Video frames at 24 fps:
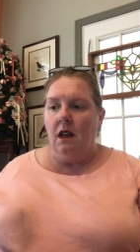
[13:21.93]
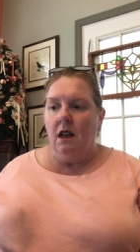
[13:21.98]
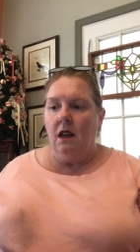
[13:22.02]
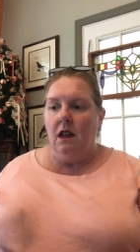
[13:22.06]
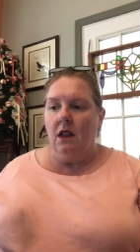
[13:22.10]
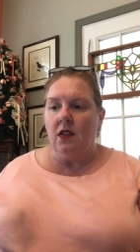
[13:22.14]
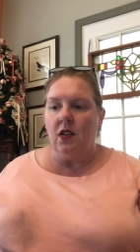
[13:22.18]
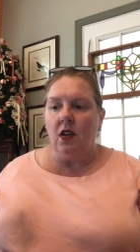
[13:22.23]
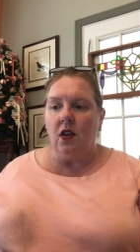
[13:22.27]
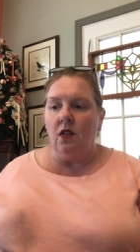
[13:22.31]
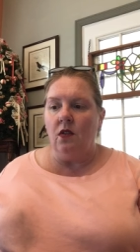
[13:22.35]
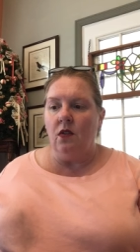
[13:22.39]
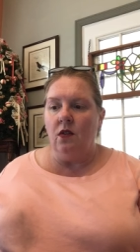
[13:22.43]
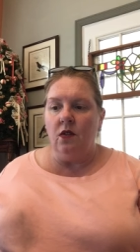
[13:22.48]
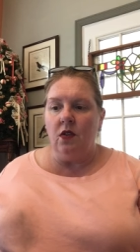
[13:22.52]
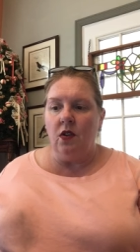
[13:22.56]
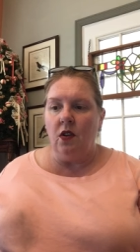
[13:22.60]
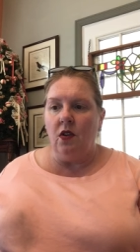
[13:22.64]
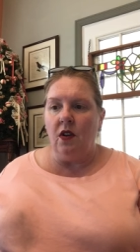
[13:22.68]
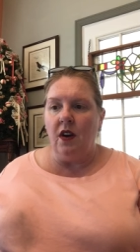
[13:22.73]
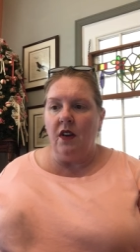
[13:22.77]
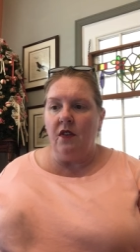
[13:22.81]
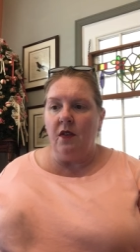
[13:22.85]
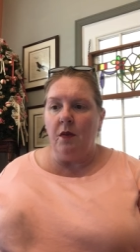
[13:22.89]
So
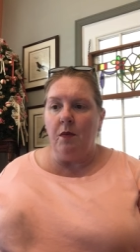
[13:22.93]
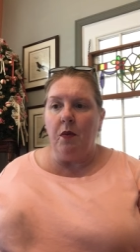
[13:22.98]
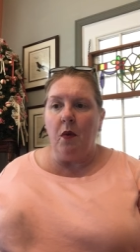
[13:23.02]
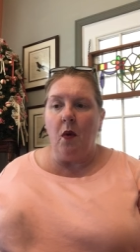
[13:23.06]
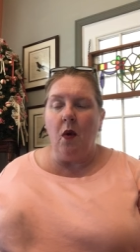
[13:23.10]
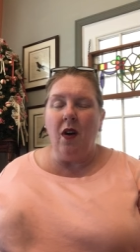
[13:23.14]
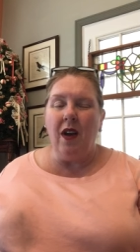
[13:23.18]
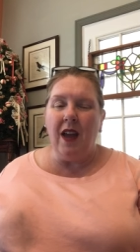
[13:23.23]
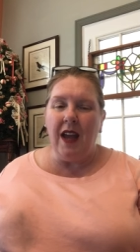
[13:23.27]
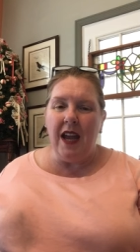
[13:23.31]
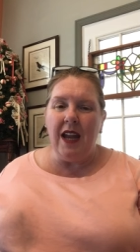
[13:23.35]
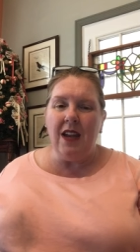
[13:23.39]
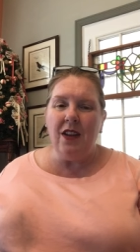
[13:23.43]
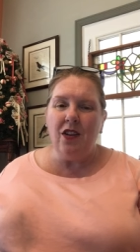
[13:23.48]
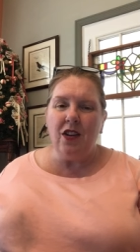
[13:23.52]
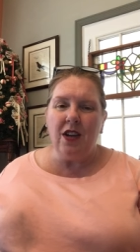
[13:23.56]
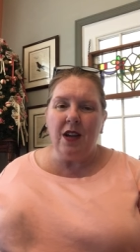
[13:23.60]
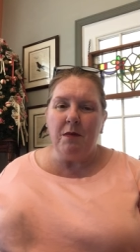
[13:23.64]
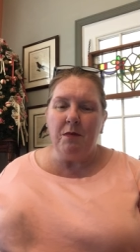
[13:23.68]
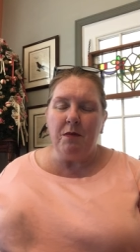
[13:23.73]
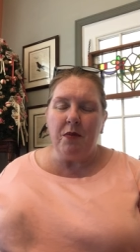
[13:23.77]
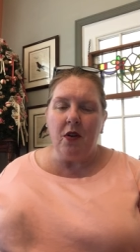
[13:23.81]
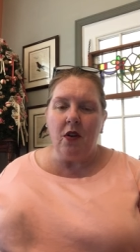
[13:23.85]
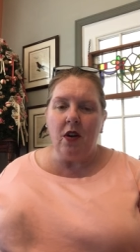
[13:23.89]
don't ever boil, and you
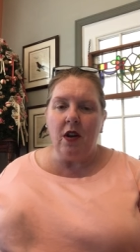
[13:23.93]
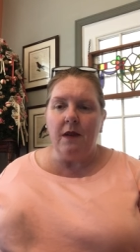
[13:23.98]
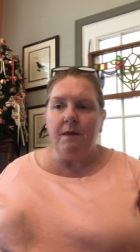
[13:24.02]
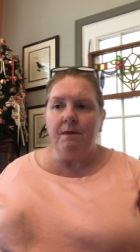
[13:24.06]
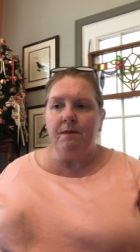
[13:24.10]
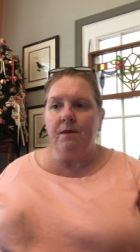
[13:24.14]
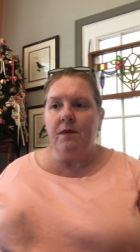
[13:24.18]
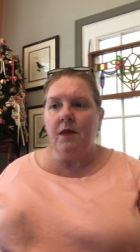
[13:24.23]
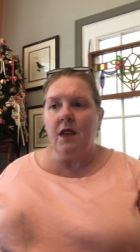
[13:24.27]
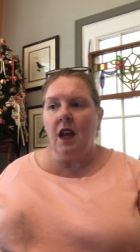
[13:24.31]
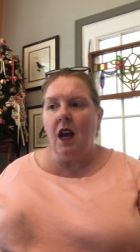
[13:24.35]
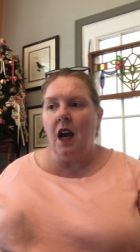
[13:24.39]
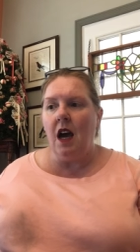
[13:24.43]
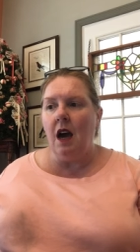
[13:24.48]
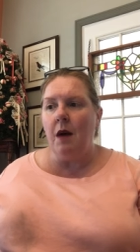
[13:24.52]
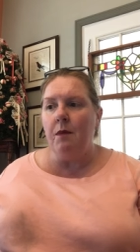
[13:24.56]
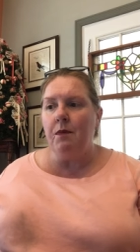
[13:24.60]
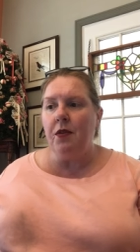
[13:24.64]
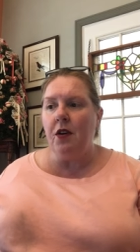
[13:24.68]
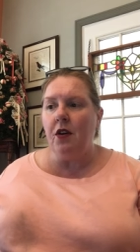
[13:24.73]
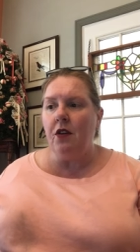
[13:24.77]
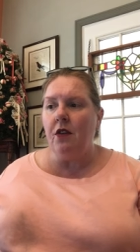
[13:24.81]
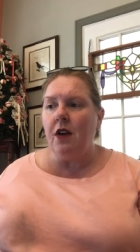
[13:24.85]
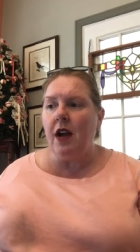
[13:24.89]
can burn it.
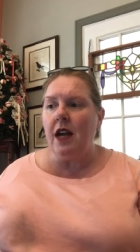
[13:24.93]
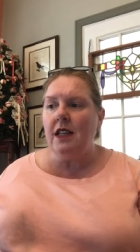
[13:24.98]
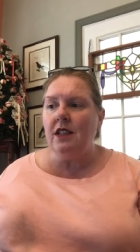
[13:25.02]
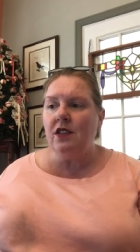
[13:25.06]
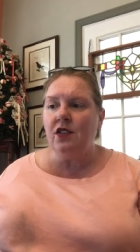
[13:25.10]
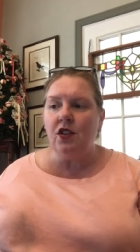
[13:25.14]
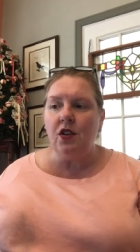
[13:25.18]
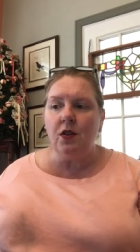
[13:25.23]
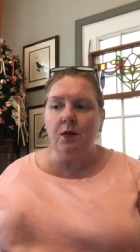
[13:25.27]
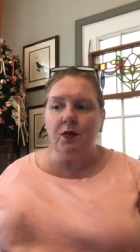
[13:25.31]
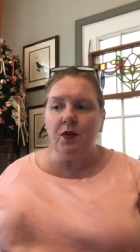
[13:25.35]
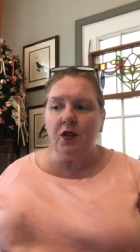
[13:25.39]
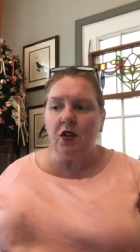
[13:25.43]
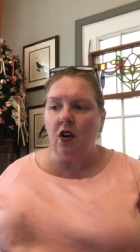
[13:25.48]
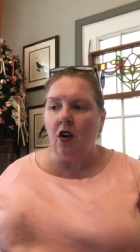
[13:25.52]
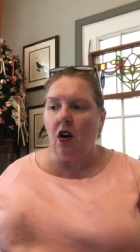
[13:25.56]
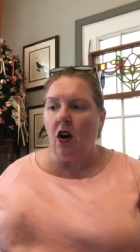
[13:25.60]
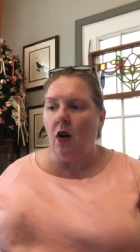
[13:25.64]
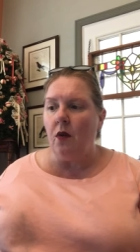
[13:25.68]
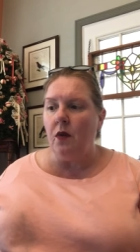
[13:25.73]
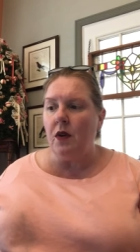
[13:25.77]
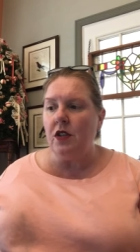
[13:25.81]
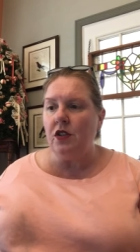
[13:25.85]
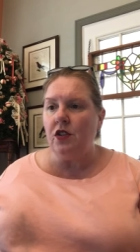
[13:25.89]
Pureed soups, you're
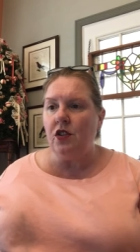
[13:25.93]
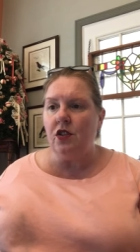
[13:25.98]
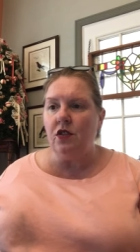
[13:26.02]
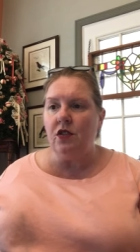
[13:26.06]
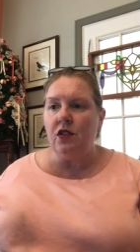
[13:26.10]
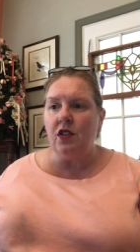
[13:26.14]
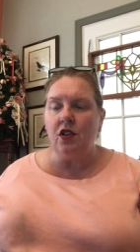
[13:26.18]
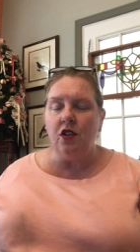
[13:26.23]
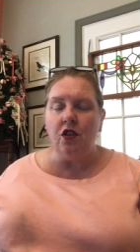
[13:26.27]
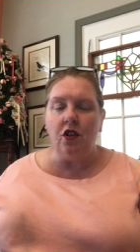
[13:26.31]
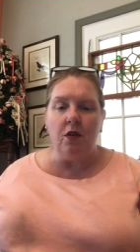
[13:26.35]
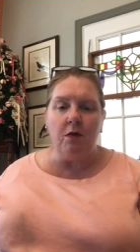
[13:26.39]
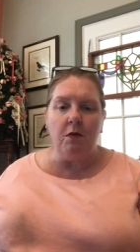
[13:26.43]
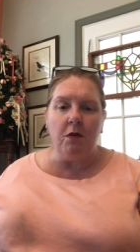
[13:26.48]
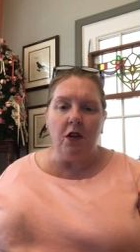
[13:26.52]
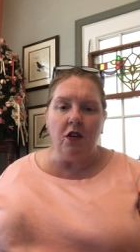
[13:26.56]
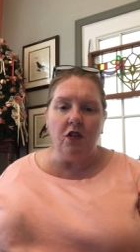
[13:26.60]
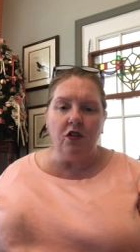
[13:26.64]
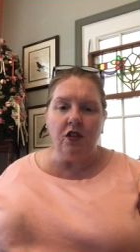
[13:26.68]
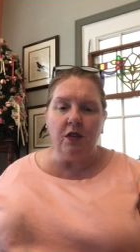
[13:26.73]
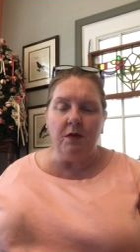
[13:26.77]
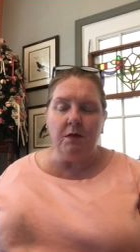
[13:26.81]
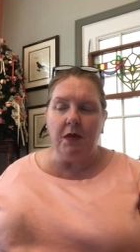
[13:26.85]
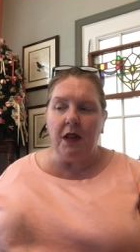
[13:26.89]
always using your
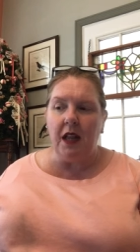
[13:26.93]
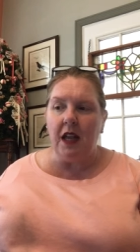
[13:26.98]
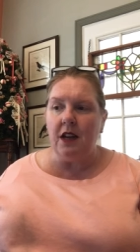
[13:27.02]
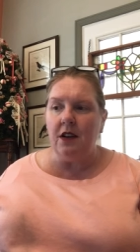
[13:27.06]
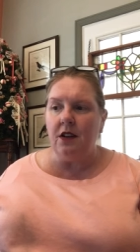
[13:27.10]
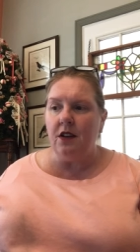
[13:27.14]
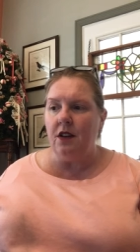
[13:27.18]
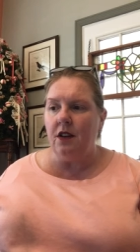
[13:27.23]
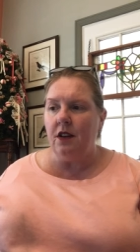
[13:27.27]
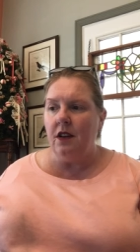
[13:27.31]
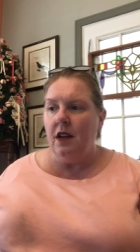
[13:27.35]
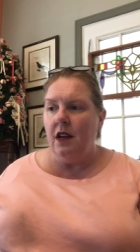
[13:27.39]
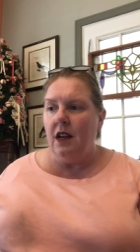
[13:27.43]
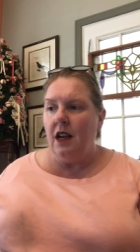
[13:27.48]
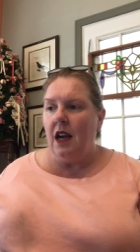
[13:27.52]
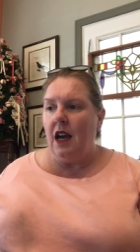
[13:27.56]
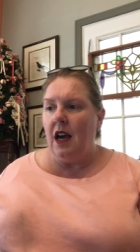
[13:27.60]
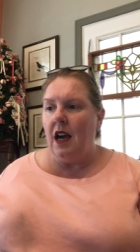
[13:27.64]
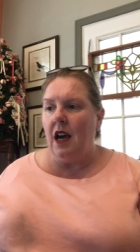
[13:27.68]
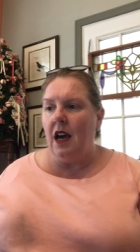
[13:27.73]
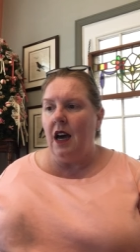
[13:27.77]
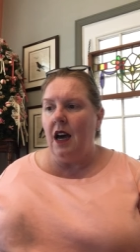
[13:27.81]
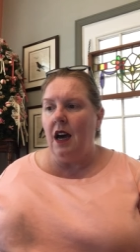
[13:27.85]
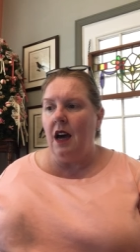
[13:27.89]
immersion blender,
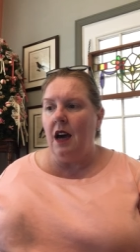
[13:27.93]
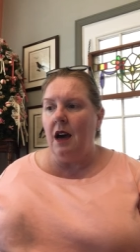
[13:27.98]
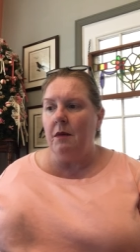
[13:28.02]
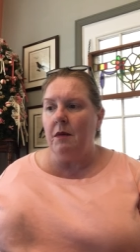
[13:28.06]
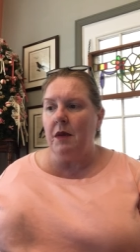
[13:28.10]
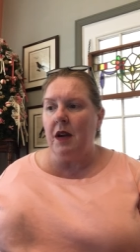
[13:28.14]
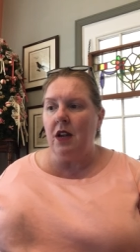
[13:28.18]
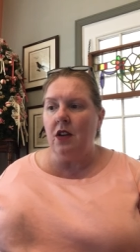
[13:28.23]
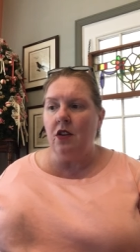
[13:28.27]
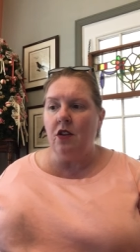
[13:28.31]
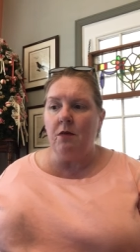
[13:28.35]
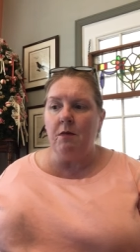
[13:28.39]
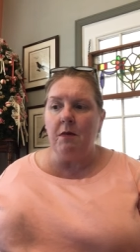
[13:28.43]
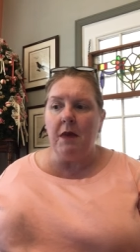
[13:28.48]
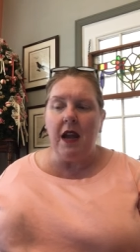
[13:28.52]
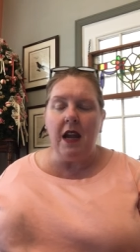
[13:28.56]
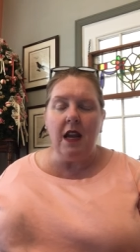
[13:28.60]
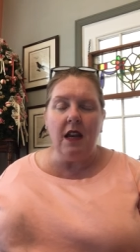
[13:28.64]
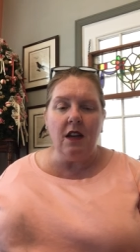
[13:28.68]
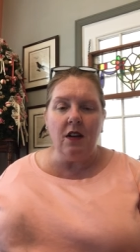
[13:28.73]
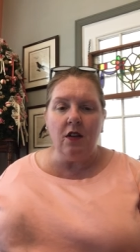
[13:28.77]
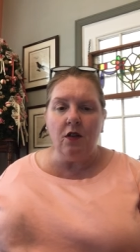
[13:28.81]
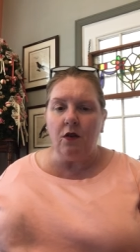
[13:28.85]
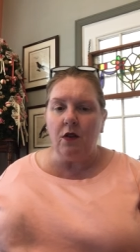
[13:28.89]
and your
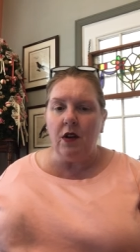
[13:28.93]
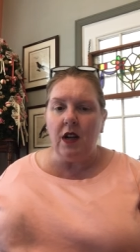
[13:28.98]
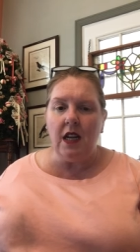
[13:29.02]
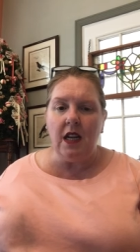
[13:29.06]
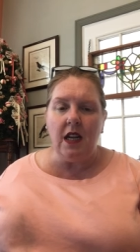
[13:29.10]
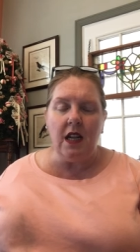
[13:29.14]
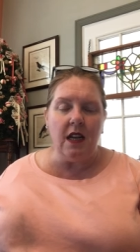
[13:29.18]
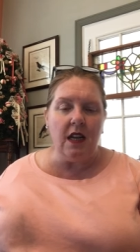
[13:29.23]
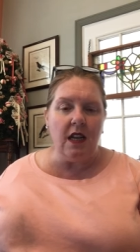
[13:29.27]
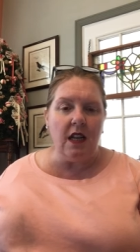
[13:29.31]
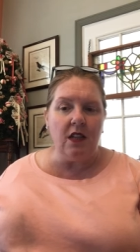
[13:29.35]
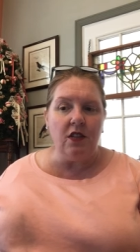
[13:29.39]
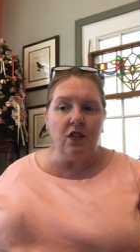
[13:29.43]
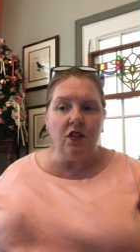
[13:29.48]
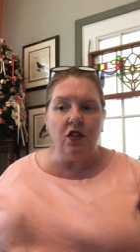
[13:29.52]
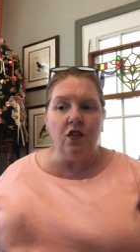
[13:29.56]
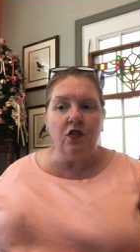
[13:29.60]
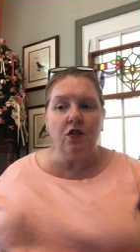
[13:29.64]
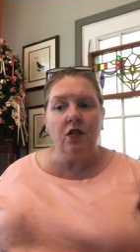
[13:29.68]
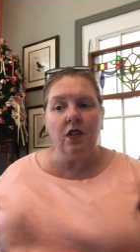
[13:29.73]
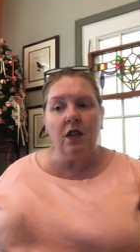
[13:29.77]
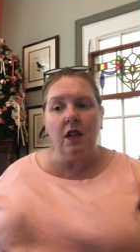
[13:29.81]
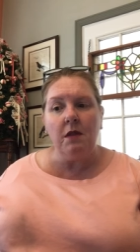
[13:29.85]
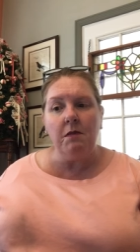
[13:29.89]
main ingredient is
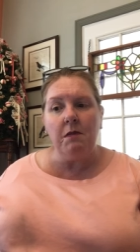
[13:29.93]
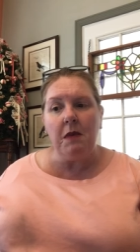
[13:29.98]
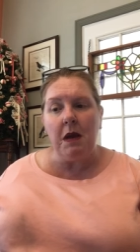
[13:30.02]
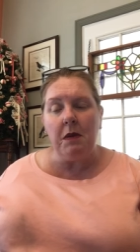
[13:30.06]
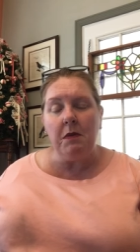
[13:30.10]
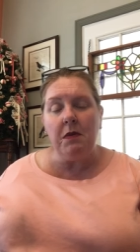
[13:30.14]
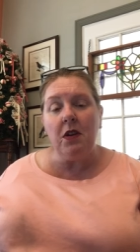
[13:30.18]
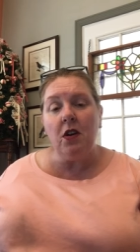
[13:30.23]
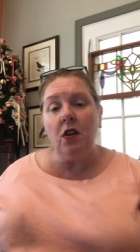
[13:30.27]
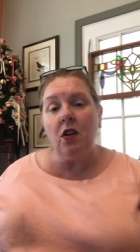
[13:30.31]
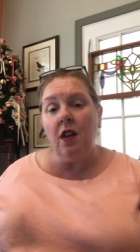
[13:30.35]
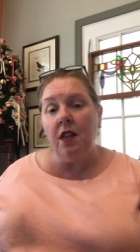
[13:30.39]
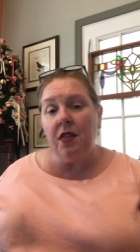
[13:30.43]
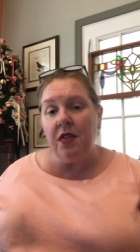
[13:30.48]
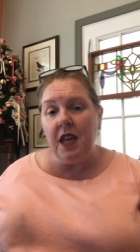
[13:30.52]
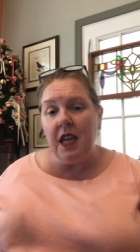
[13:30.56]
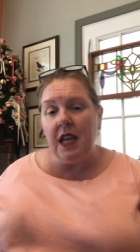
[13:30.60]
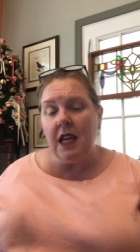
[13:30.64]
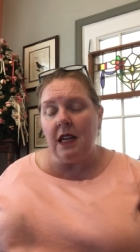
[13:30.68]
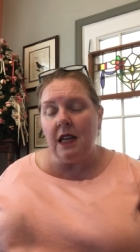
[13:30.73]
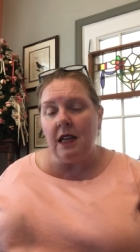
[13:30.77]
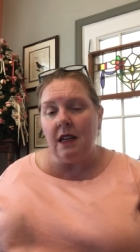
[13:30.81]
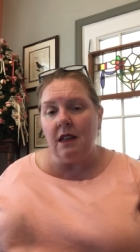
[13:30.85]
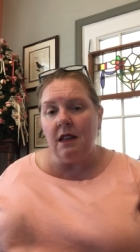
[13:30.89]
usually maybe going to
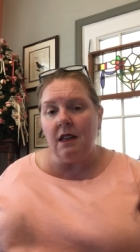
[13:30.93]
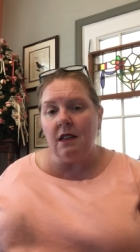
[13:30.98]
thicken it.